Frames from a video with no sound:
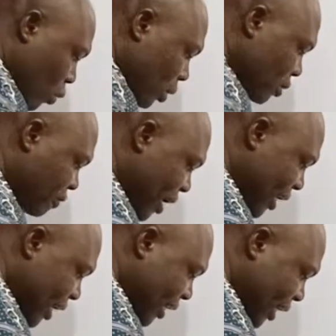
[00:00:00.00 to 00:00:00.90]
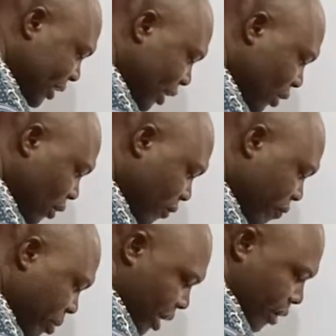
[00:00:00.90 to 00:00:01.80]
to find the intersection of
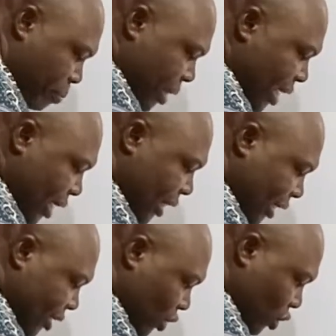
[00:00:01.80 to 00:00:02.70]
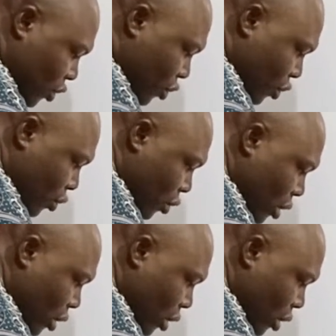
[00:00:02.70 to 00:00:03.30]
P, P intersection Q,